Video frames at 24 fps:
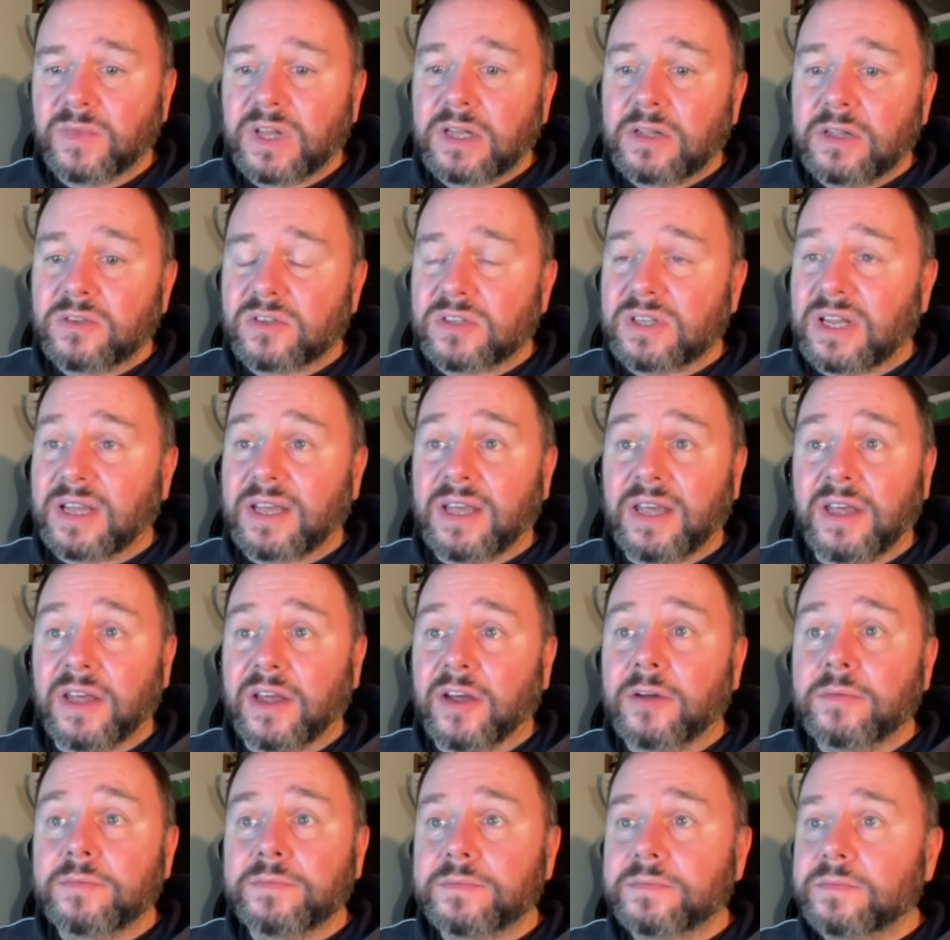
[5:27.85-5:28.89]
Just like here,
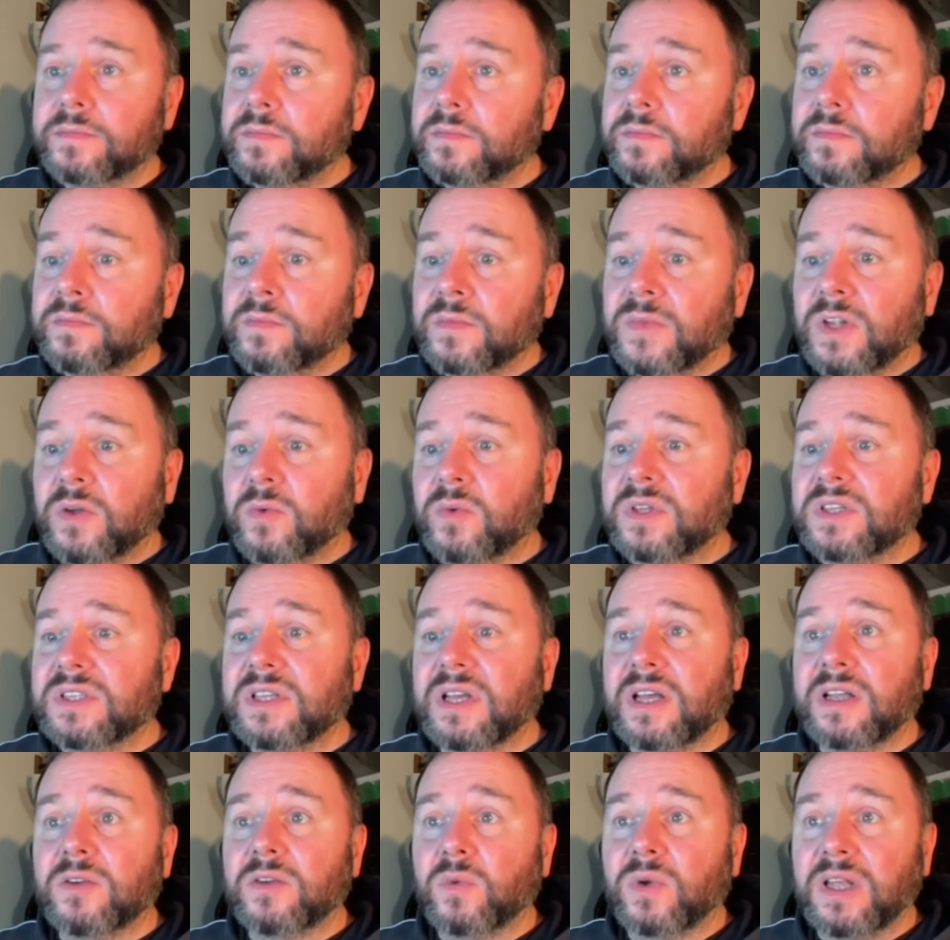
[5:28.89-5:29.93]
we
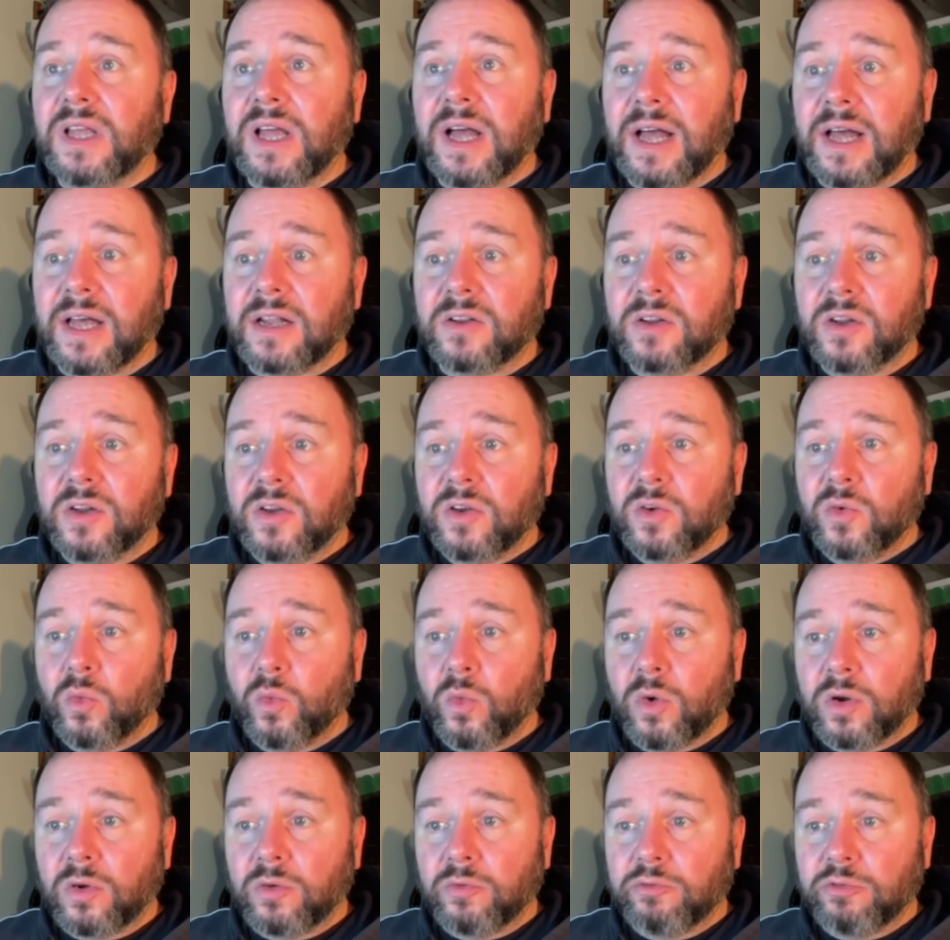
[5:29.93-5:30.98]
said we had
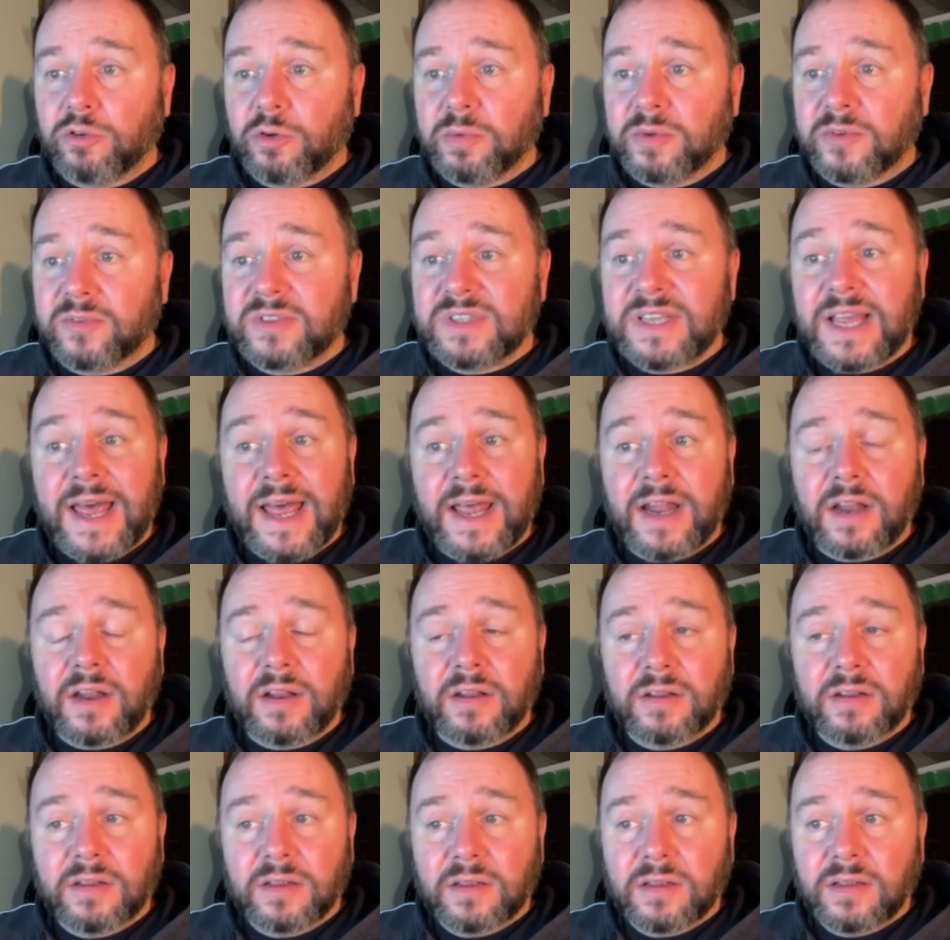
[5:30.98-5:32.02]
one group of 10
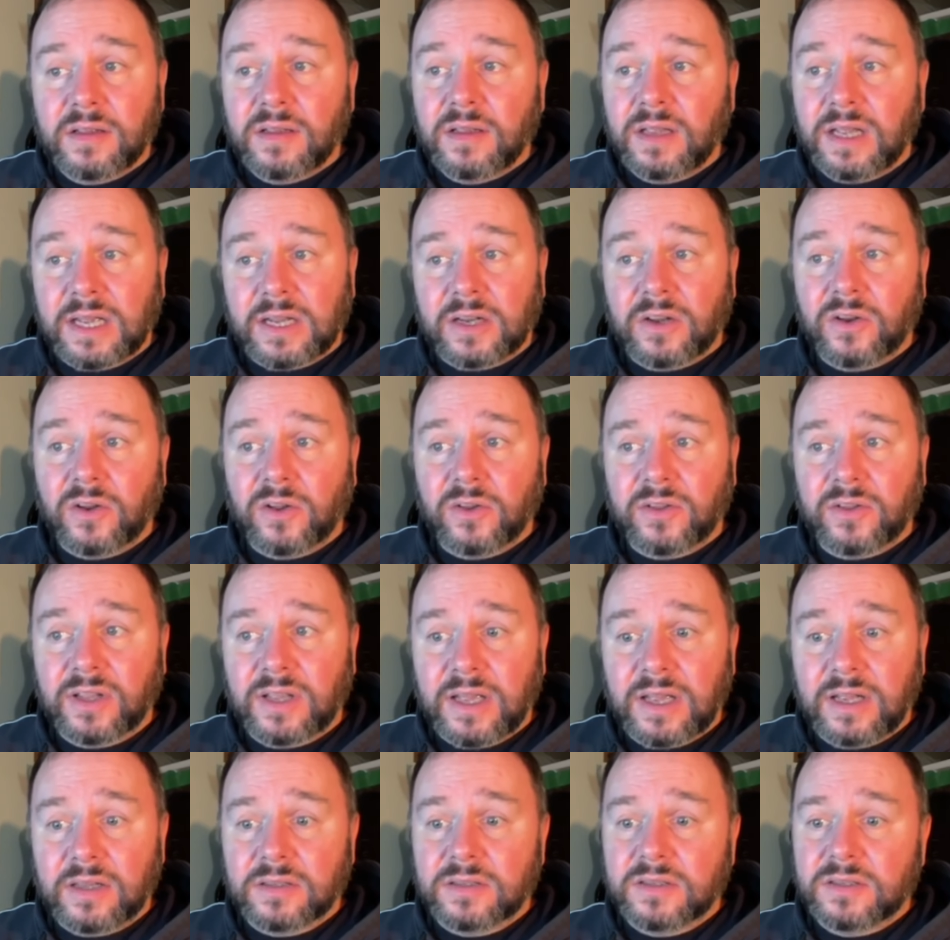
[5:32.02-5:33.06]
and nothing
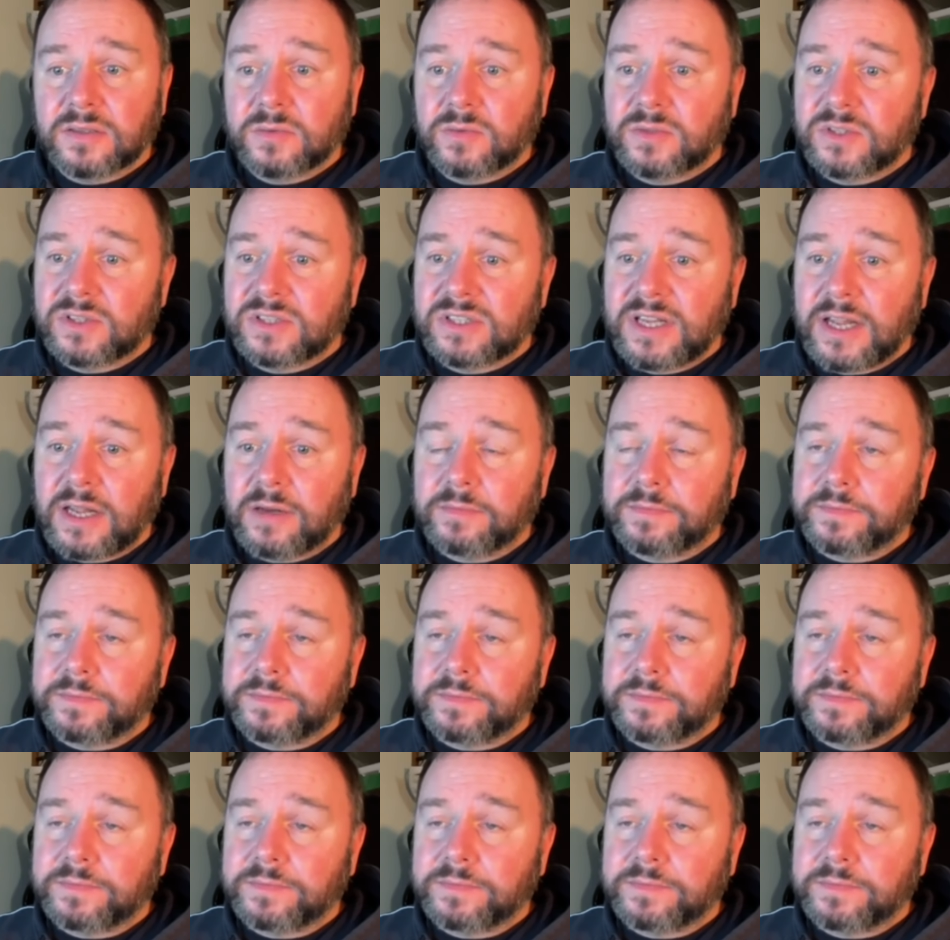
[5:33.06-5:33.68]
else, which is 10.